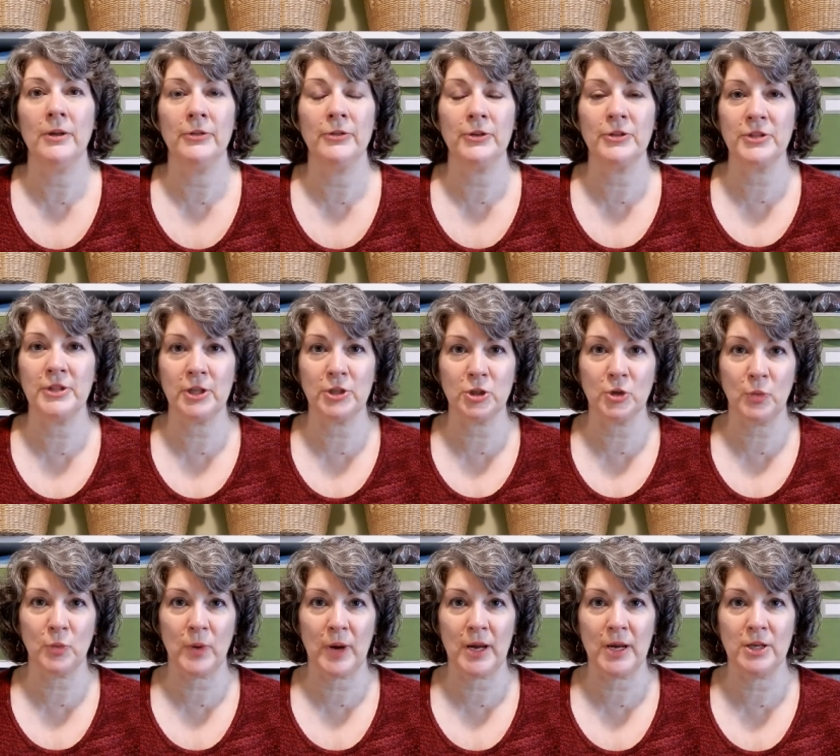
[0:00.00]
there's such
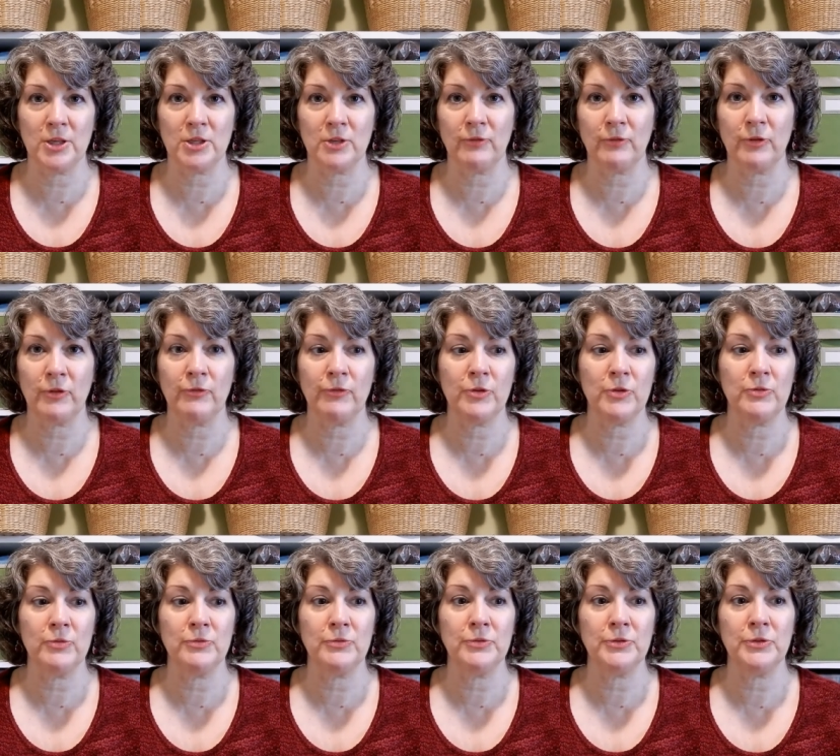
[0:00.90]
a range of
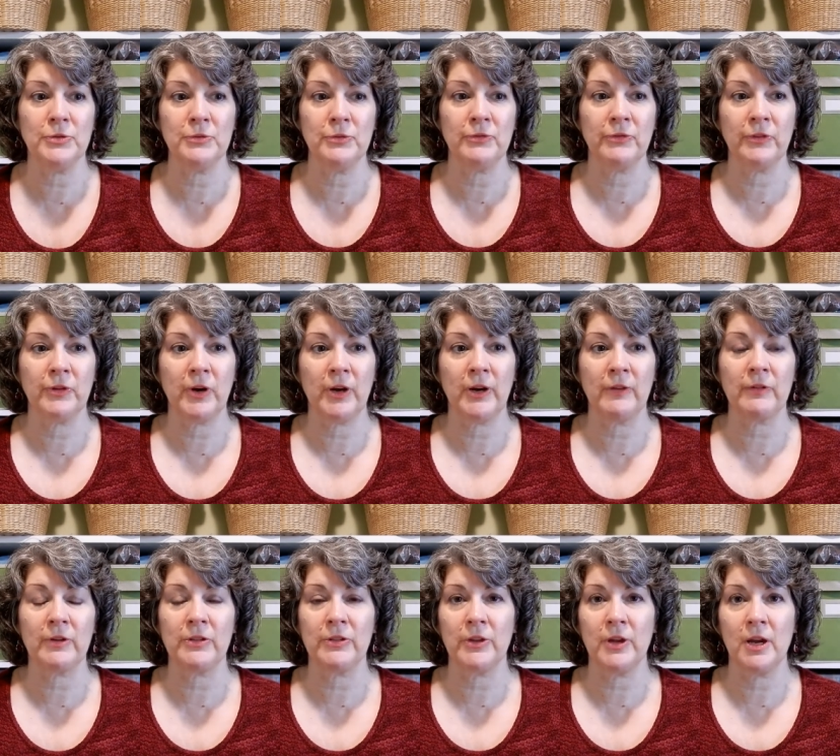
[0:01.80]
reviews. You've got
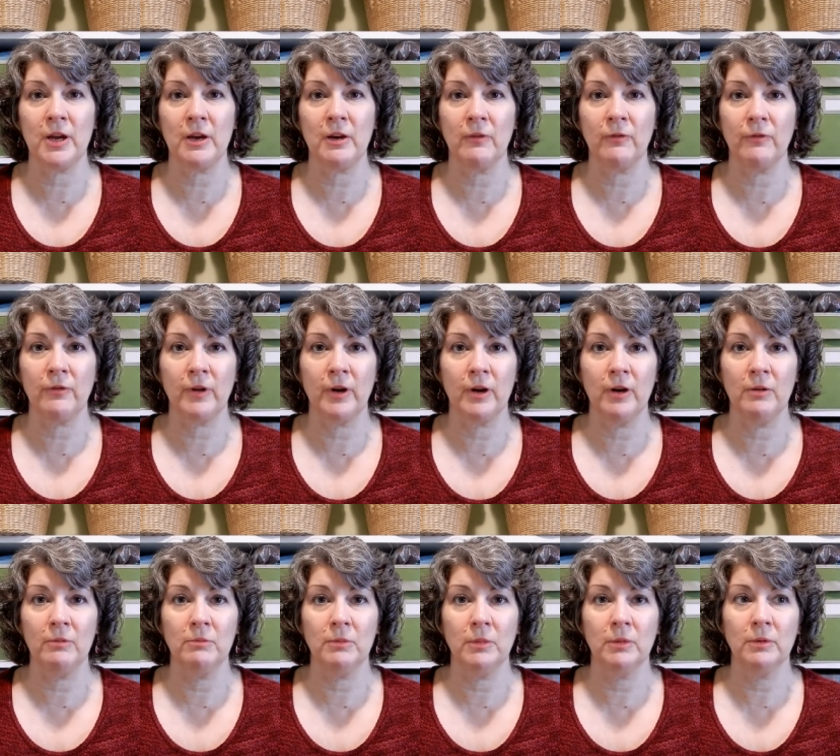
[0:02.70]
everything
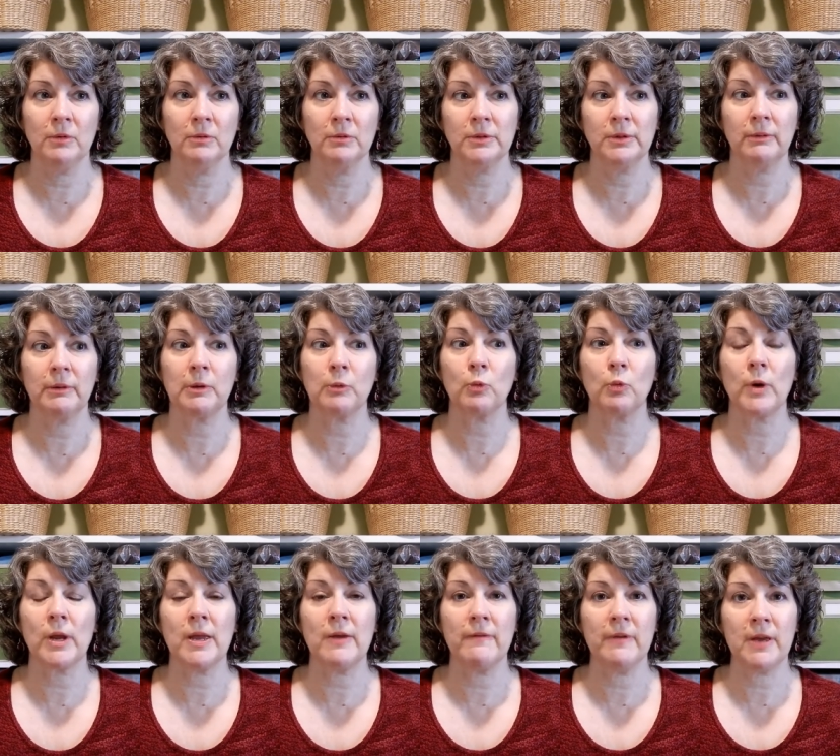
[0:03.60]
from someone
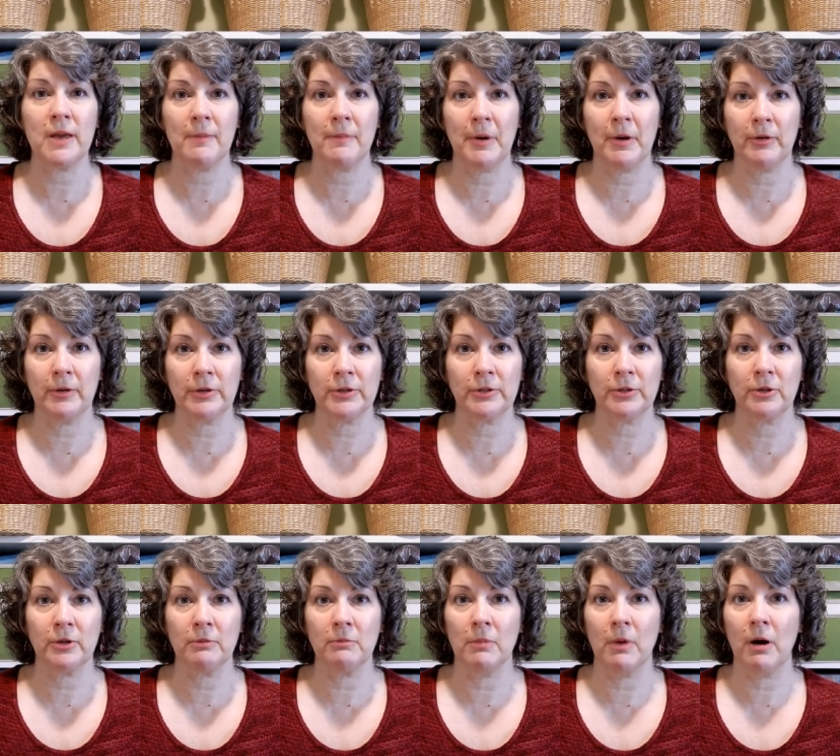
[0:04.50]
raving about a
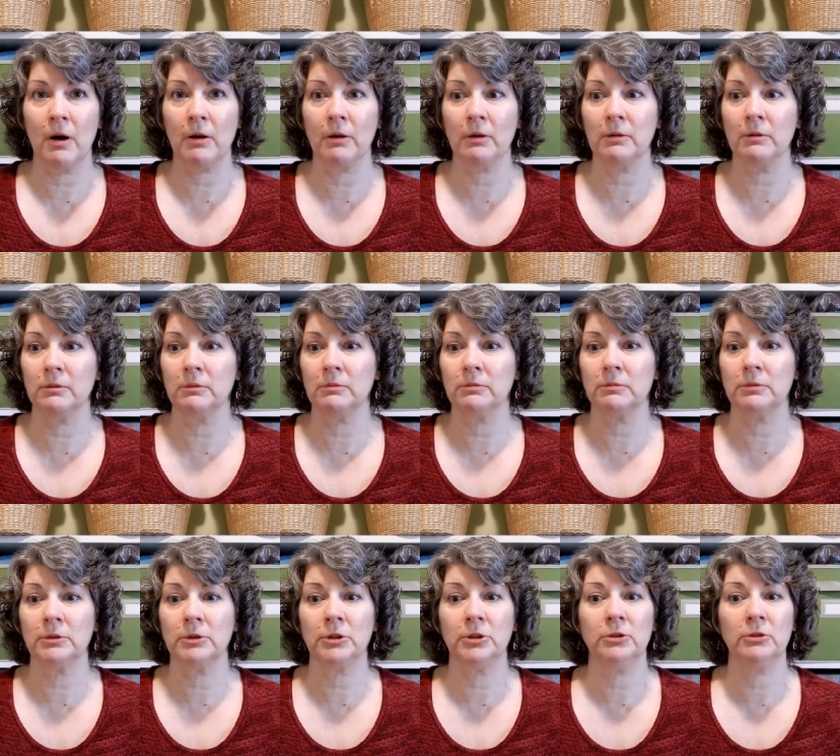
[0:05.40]
certain
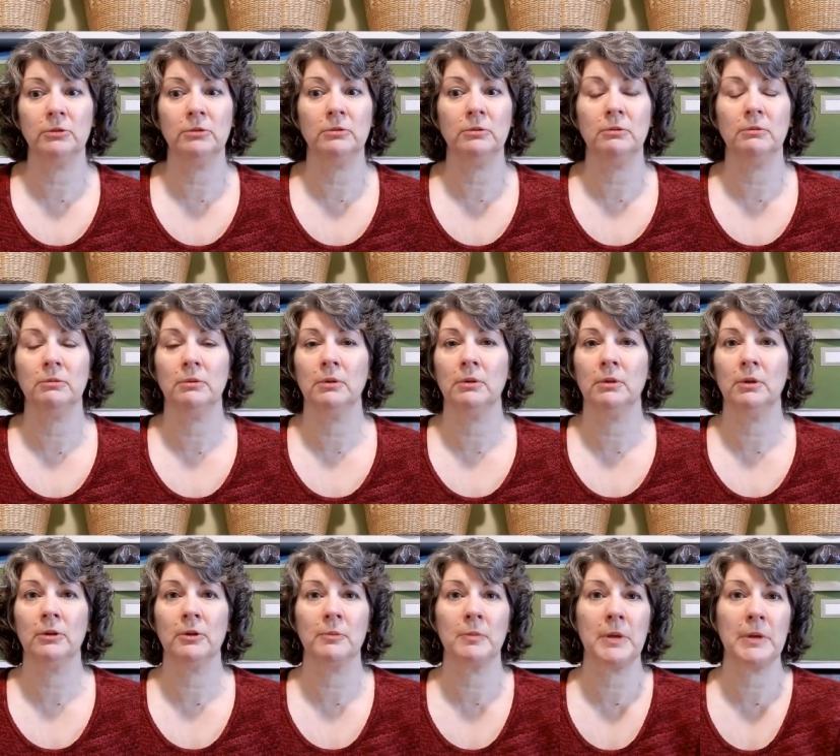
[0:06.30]
model to
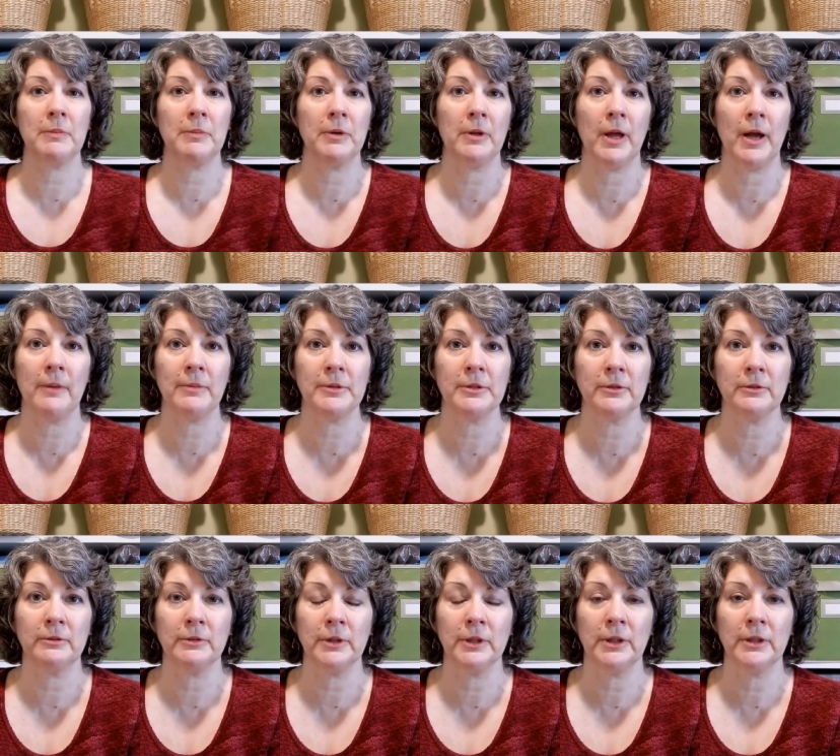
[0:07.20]
other people
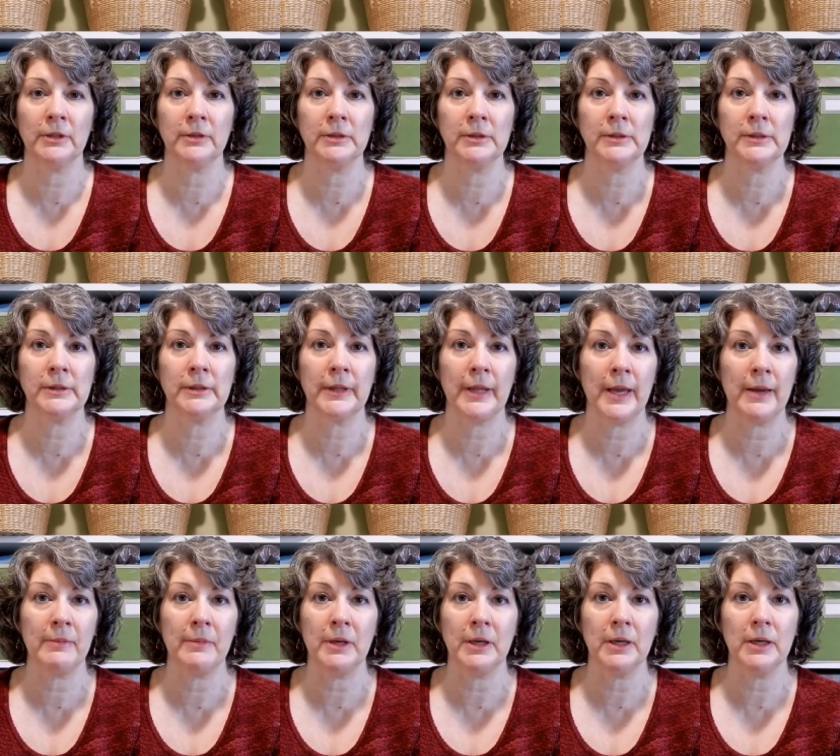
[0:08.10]
absolutely
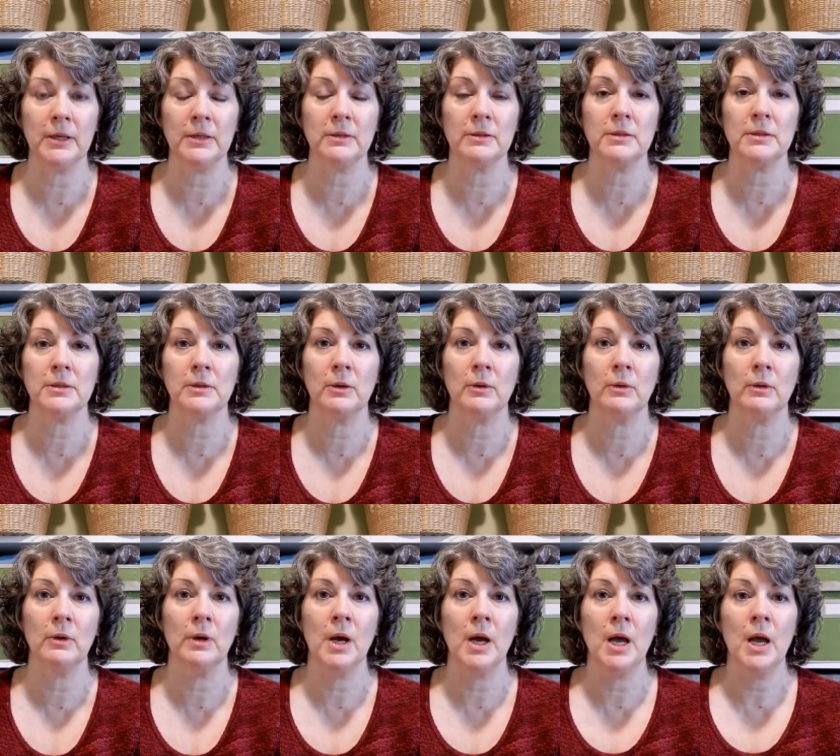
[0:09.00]
slamming it.
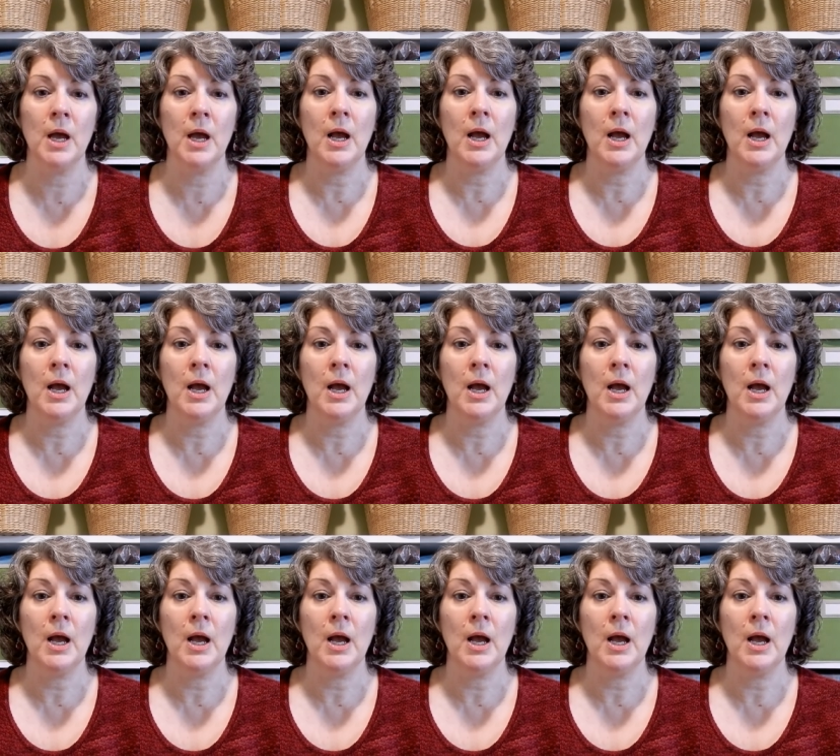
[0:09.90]
So